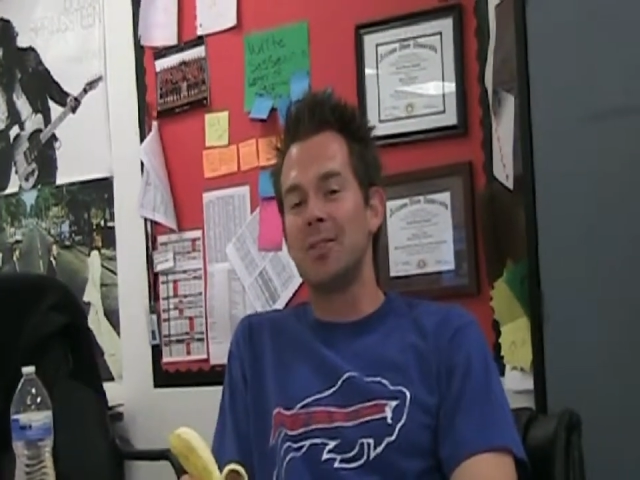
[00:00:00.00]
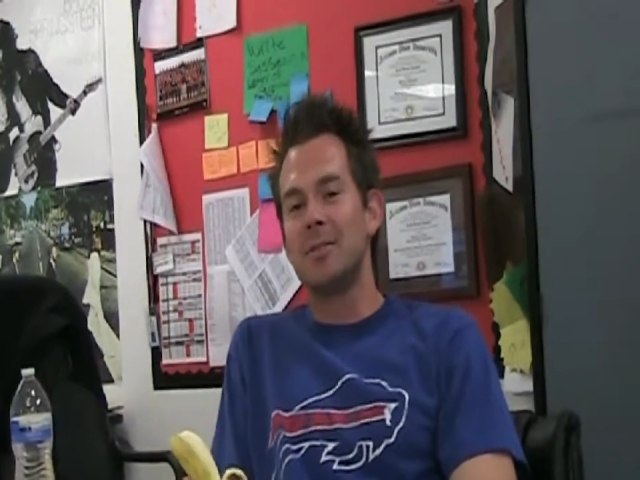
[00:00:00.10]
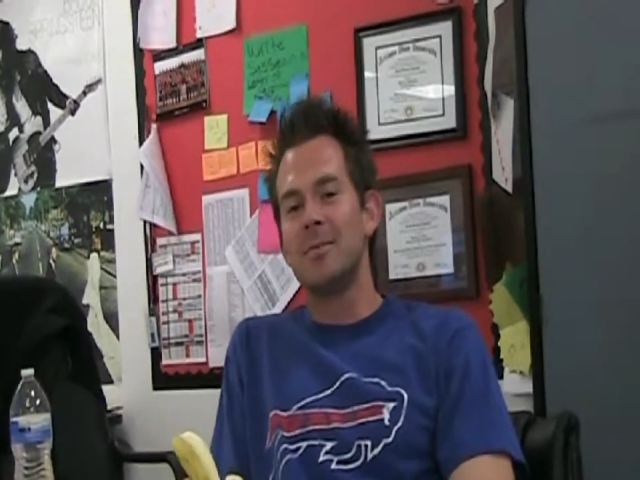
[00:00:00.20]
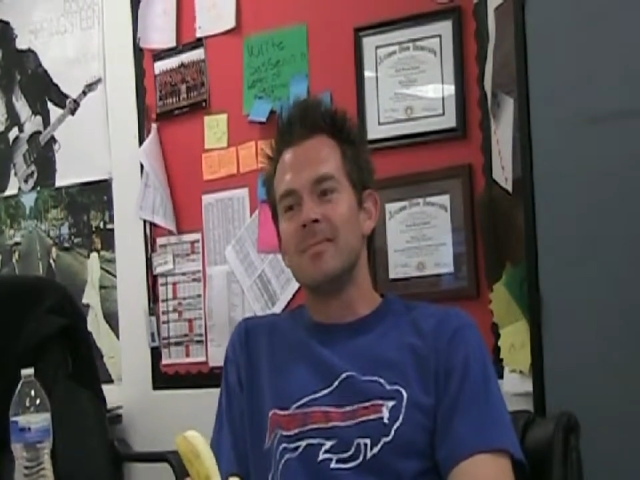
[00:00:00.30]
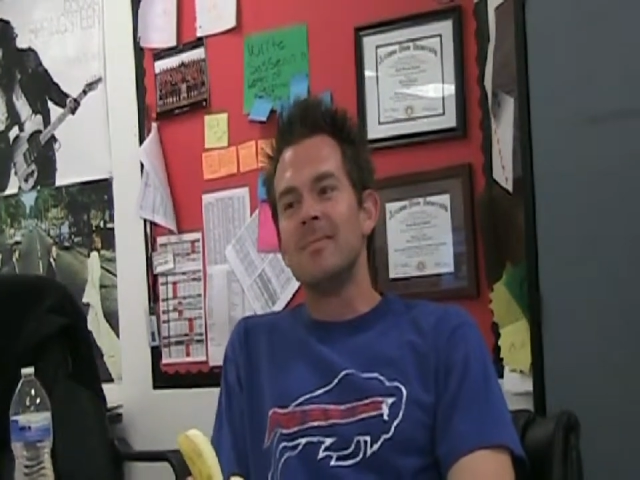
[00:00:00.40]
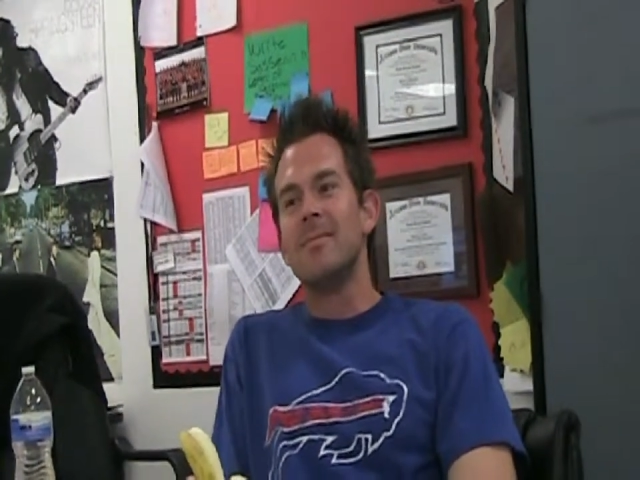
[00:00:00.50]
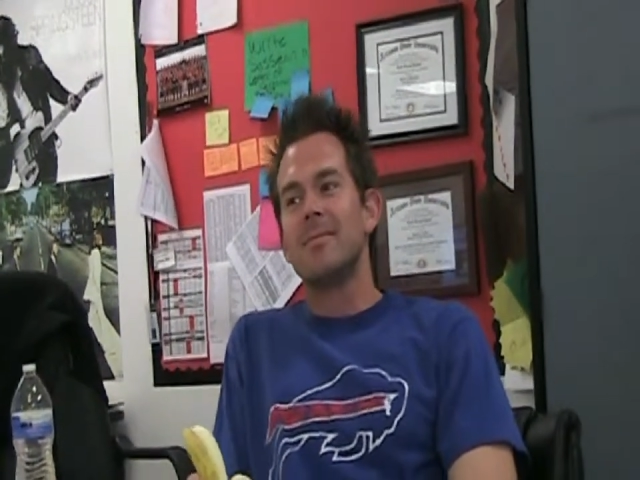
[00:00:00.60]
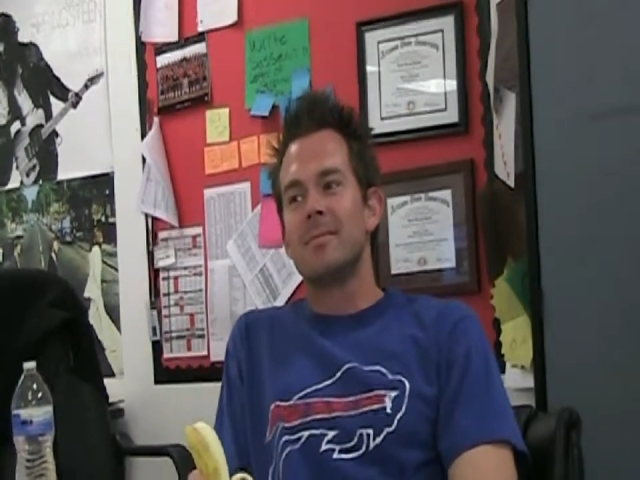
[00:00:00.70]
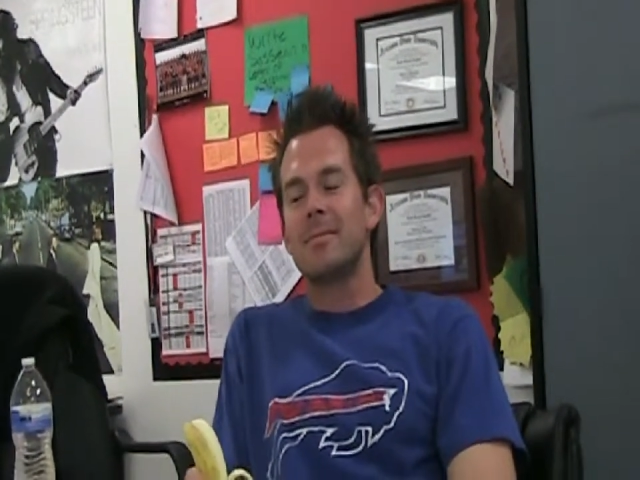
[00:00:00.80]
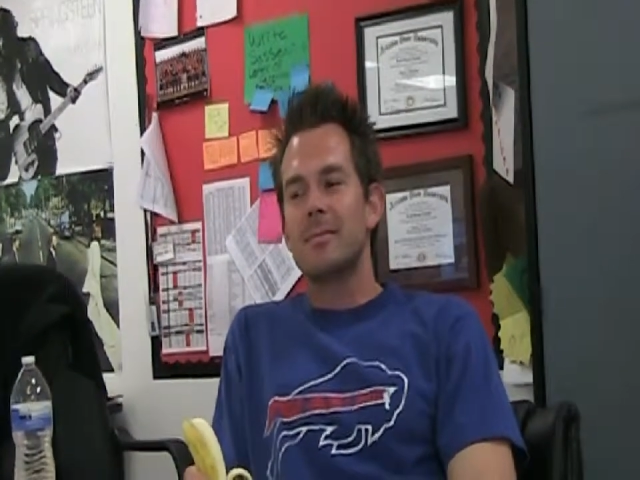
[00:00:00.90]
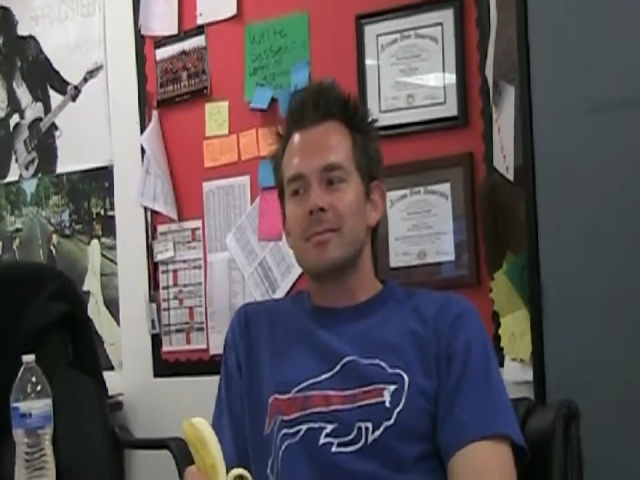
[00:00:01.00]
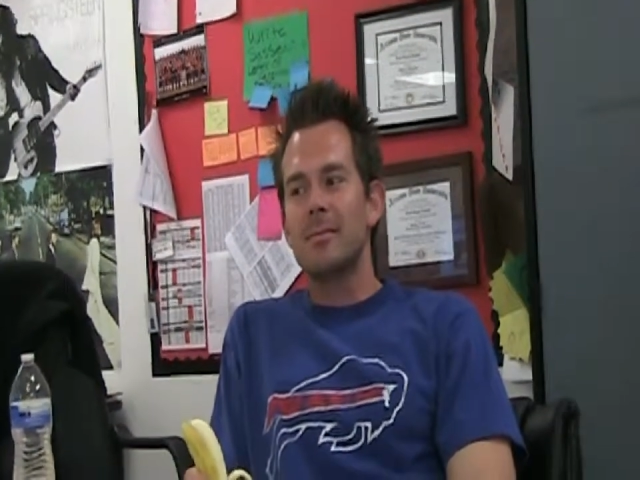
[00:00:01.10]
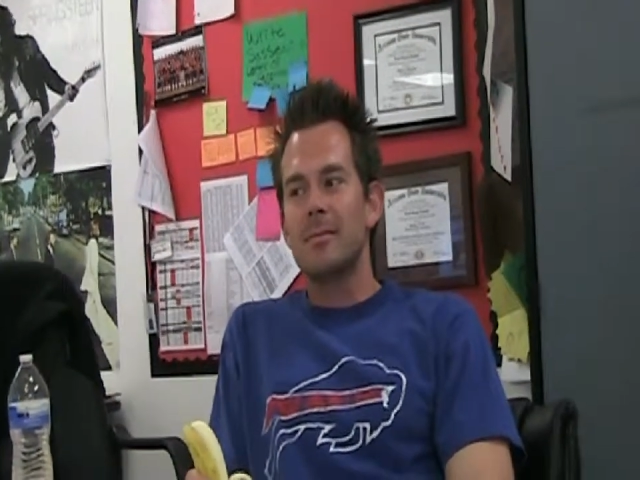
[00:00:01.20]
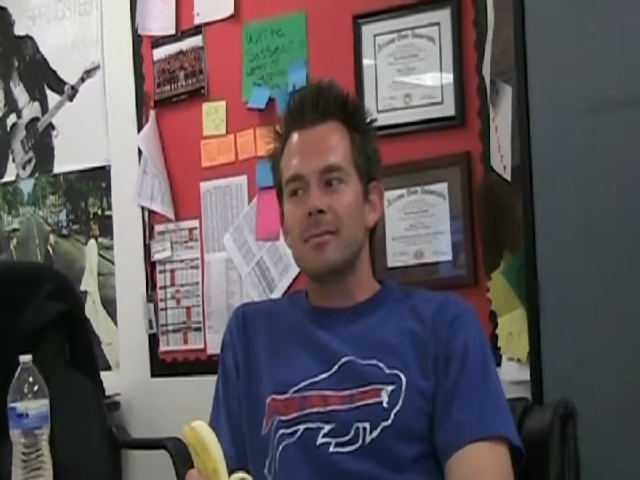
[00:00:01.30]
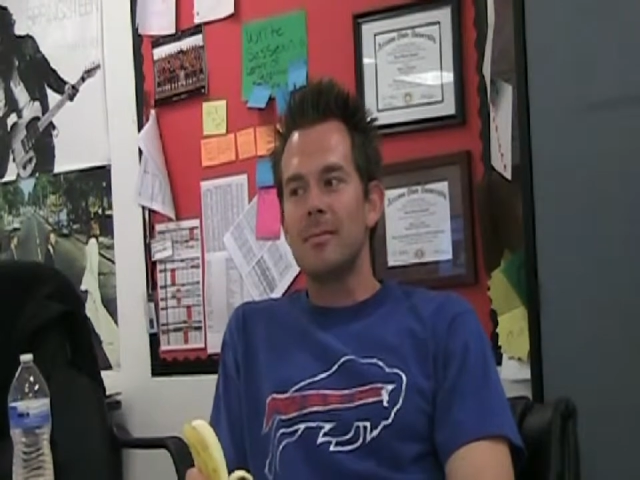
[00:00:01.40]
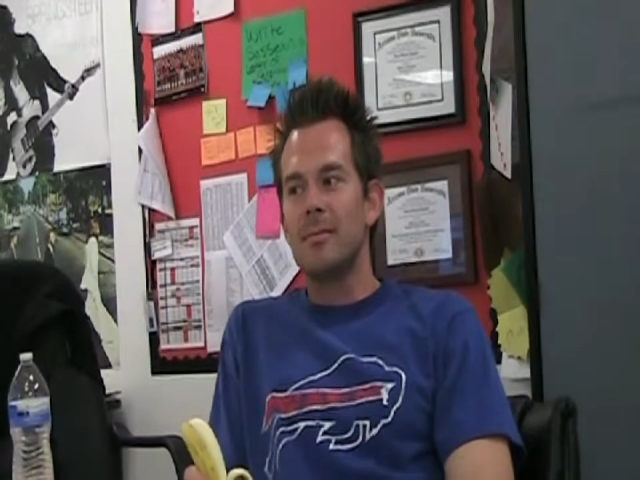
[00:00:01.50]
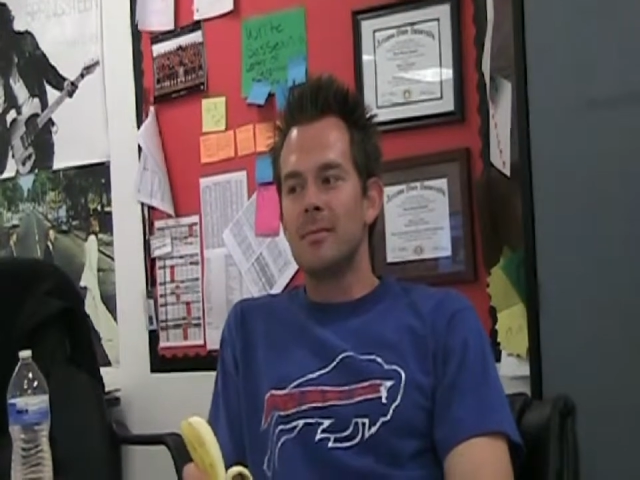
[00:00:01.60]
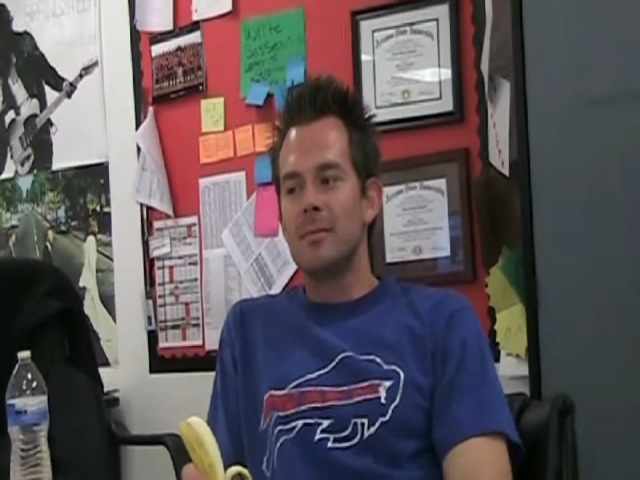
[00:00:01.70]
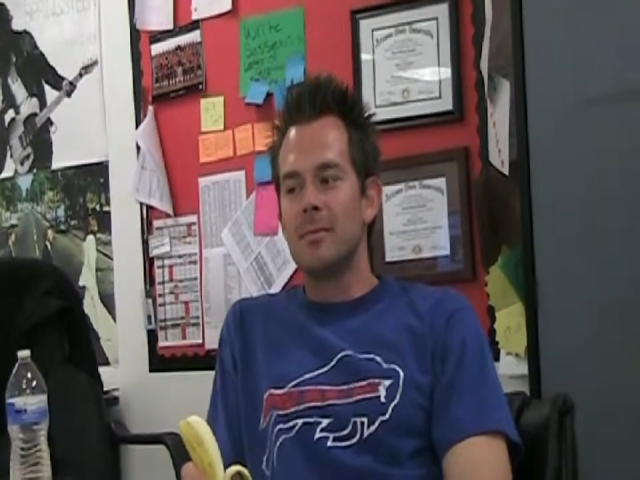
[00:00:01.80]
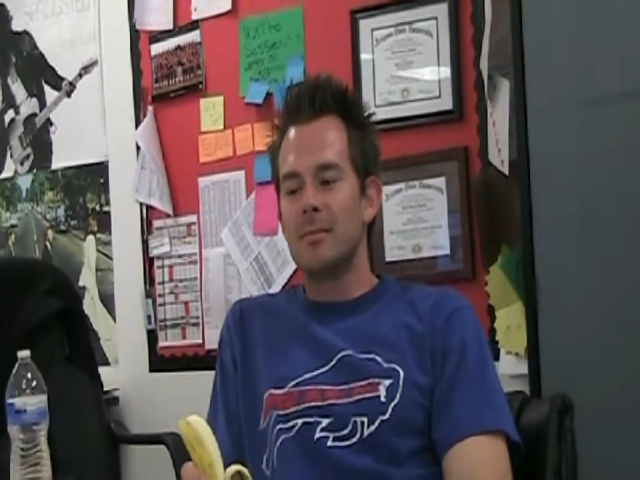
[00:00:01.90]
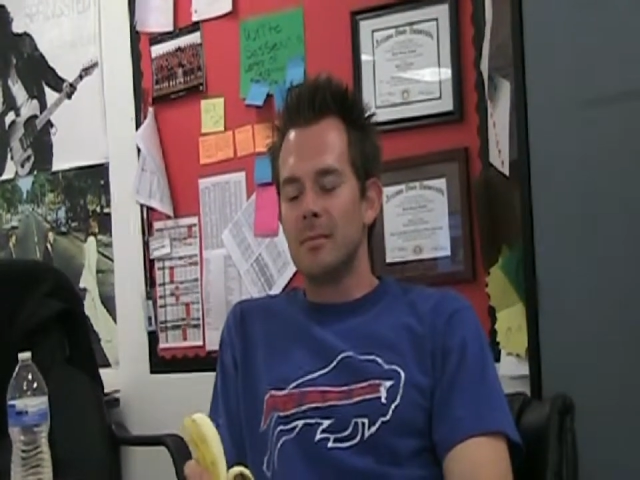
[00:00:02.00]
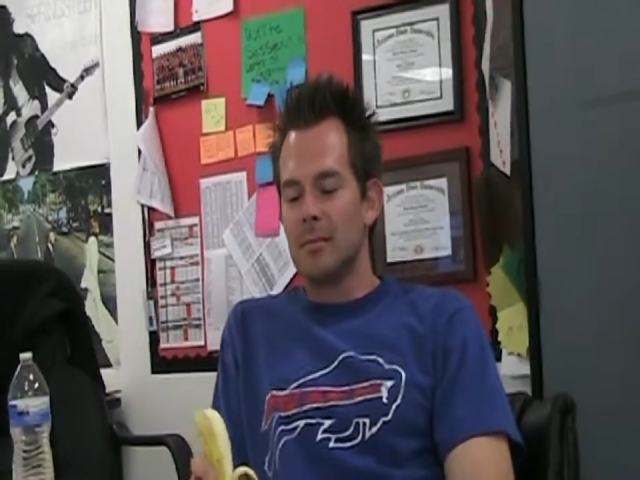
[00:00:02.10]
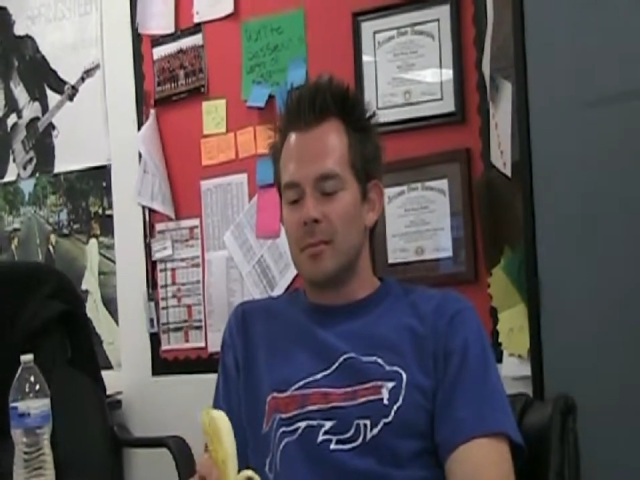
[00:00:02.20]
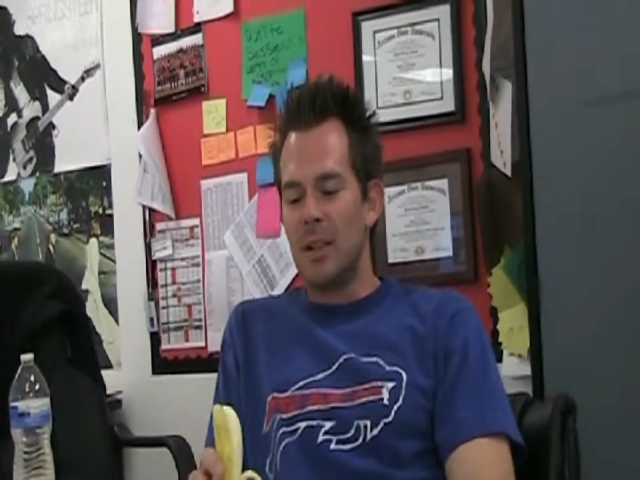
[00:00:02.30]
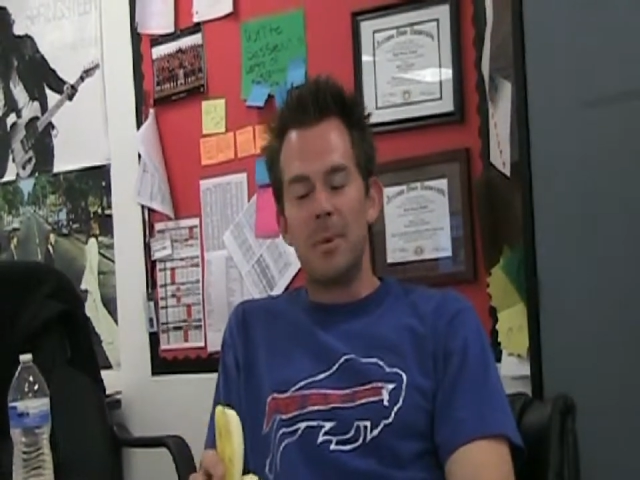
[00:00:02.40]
And the